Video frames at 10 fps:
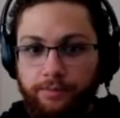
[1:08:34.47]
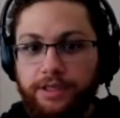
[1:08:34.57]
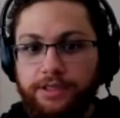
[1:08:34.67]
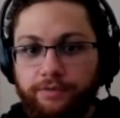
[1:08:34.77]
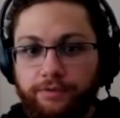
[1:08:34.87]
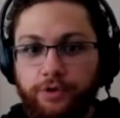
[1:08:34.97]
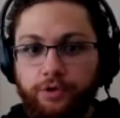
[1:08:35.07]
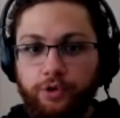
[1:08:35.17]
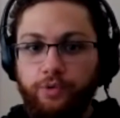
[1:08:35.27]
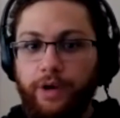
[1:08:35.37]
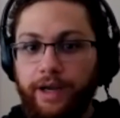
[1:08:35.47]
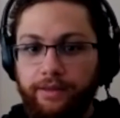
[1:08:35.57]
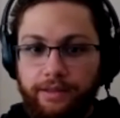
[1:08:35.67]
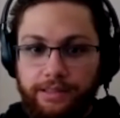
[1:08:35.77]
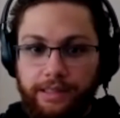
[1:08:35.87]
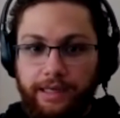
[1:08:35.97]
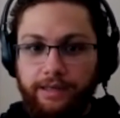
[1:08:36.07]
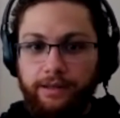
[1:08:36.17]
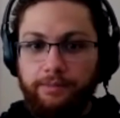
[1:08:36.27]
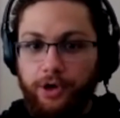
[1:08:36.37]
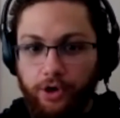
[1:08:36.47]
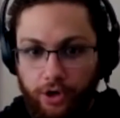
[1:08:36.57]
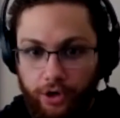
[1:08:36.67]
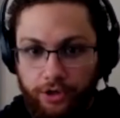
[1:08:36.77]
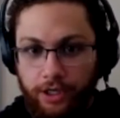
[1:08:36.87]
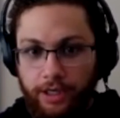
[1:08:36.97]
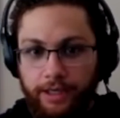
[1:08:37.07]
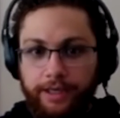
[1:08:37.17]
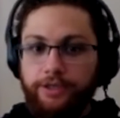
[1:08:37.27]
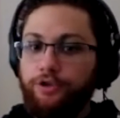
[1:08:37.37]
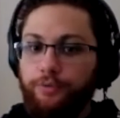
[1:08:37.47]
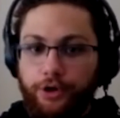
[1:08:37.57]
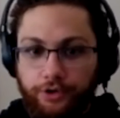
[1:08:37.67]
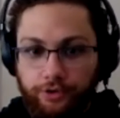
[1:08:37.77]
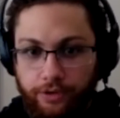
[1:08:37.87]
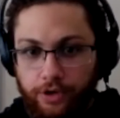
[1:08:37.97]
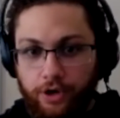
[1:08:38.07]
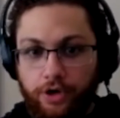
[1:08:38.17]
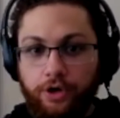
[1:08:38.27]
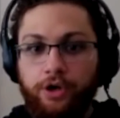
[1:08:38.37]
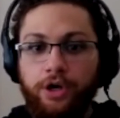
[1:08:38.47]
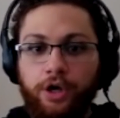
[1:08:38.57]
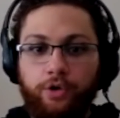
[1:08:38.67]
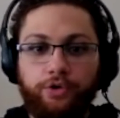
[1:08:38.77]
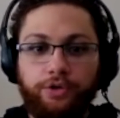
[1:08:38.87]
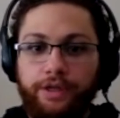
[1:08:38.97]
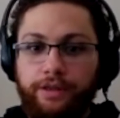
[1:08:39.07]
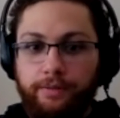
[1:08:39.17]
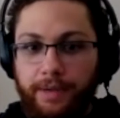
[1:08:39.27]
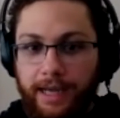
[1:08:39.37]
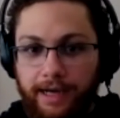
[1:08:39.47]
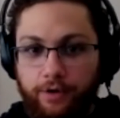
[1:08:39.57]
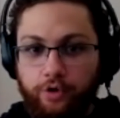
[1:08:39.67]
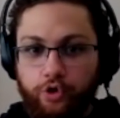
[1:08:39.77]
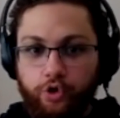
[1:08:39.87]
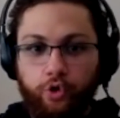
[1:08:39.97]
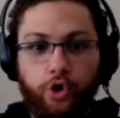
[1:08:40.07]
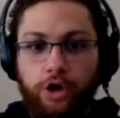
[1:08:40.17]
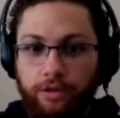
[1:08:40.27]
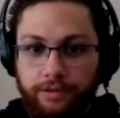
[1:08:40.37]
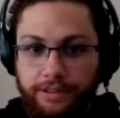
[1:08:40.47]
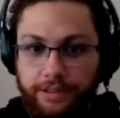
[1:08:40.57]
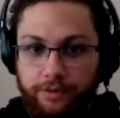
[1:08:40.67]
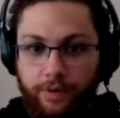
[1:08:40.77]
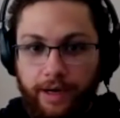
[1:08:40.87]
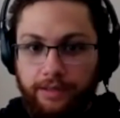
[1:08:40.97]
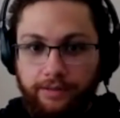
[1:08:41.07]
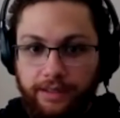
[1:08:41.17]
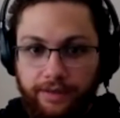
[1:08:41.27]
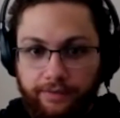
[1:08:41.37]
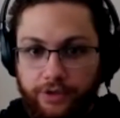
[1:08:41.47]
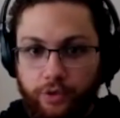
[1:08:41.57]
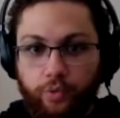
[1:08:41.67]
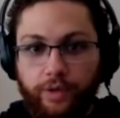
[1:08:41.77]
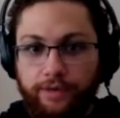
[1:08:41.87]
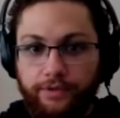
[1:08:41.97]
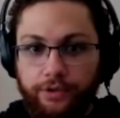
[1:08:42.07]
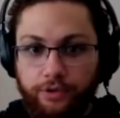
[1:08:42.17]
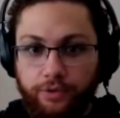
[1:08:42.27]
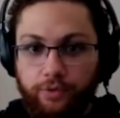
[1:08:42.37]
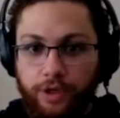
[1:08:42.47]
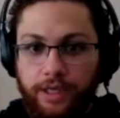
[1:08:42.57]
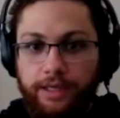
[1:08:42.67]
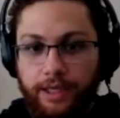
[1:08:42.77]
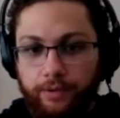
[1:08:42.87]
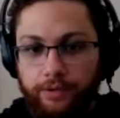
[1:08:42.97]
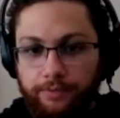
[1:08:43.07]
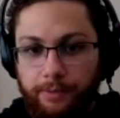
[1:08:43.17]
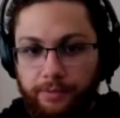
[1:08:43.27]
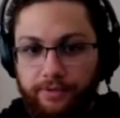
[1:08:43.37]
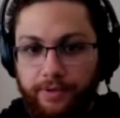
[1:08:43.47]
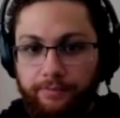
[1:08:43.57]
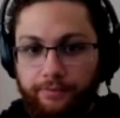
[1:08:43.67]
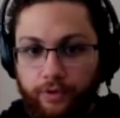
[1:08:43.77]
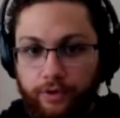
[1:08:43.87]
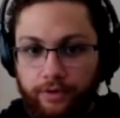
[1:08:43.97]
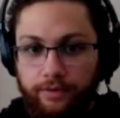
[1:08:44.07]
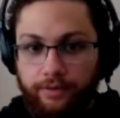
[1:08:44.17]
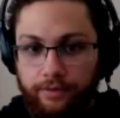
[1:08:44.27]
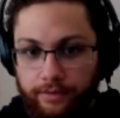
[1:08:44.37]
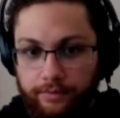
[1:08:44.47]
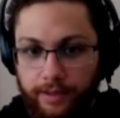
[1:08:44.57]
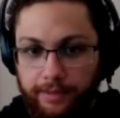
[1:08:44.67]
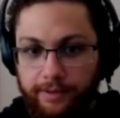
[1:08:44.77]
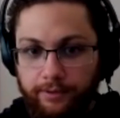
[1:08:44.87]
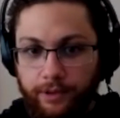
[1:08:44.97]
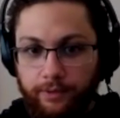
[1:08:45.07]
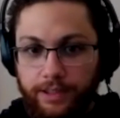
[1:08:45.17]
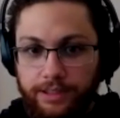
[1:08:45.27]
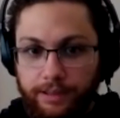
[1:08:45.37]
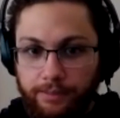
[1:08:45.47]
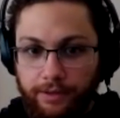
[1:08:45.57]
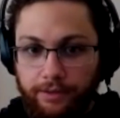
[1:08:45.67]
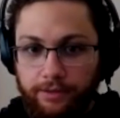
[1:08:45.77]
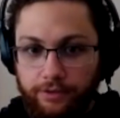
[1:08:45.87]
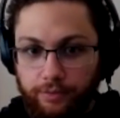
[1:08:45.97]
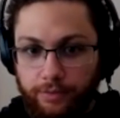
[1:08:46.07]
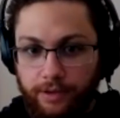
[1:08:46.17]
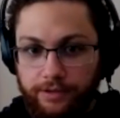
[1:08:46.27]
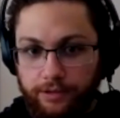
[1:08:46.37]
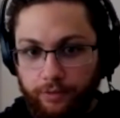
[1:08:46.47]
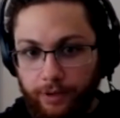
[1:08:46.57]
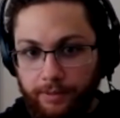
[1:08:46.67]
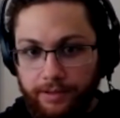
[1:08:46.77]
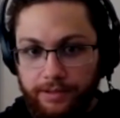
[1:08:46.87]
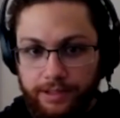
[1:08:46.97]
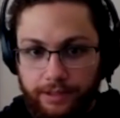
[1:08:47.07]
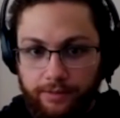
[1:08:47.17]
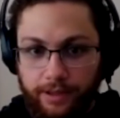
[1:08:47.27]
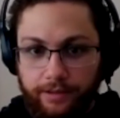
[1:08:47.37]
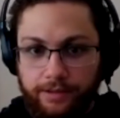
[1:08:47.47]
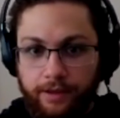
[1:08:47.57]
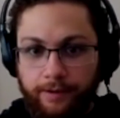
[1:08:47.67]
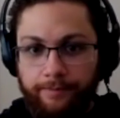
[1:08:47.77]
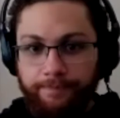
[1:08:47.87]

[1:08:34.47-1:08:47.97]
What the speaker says: Because if you do grand things like get them a car, get your partner a car, or you get them a house, or all these grand gifts, or whatever you do, they will remember them for maybe 3 weeks, a month, 2 months, 3 months, 6 months.